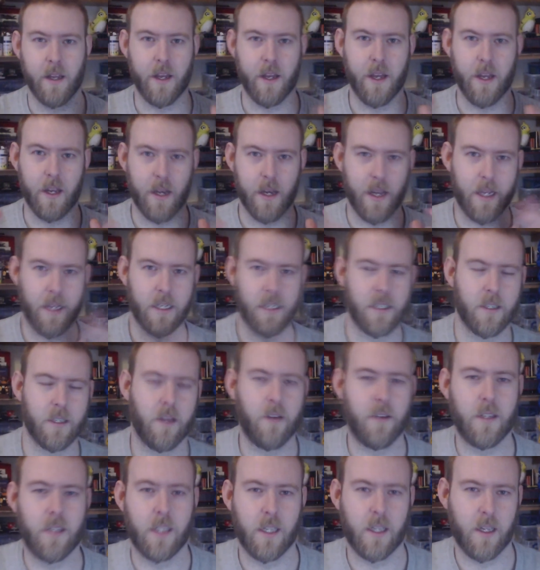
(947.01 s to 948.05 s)

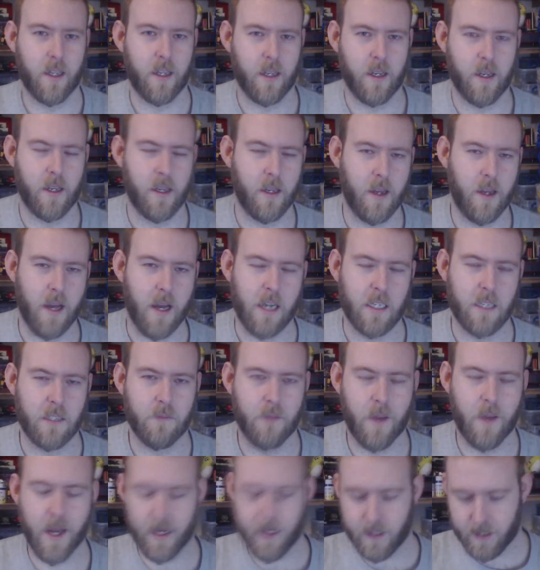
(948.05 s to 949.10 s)
exciting
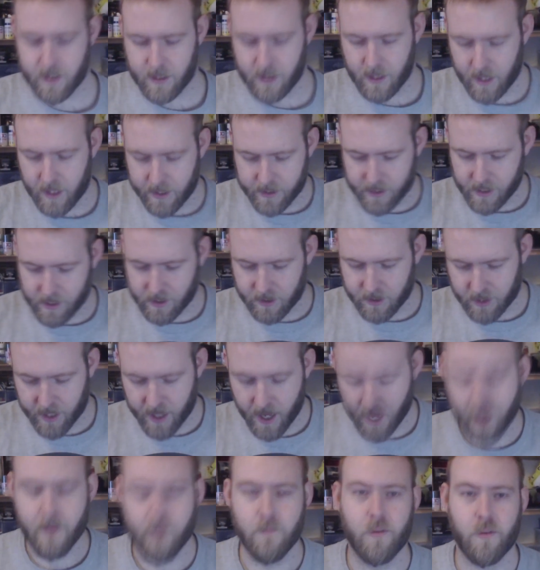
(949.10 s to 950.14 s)
aspect is actually
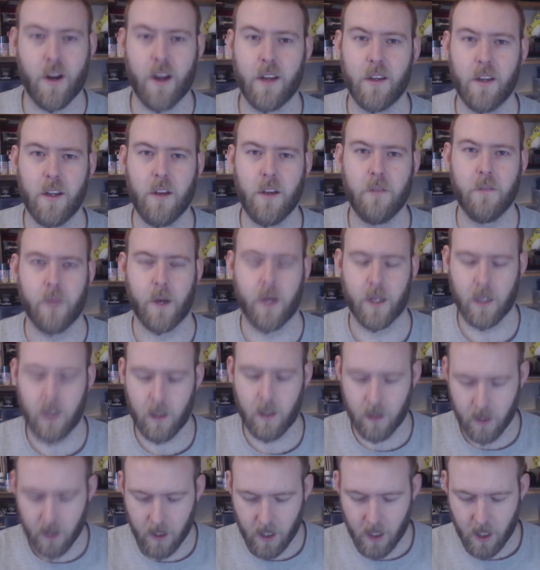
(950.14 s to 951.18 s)
a brand new model
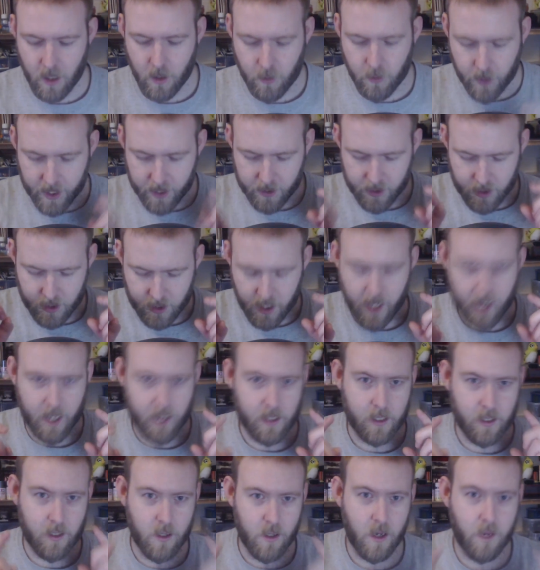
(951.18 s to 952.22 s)
which has
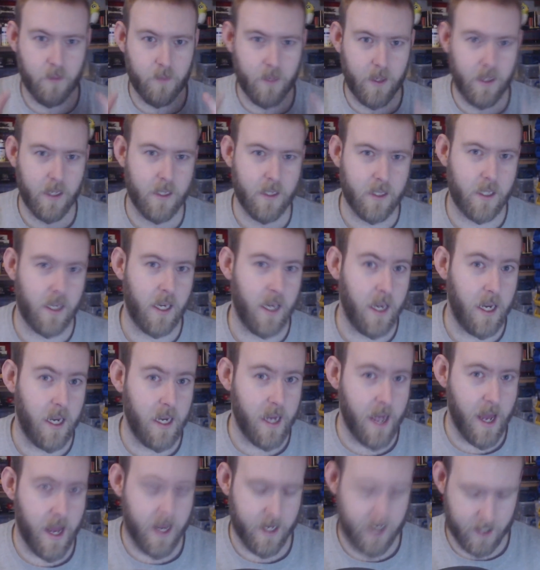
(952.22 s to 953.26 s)
not been seen
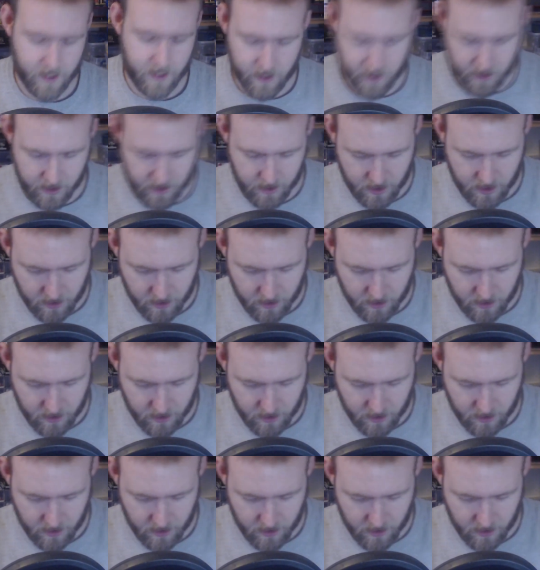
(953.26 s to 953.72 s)
yet on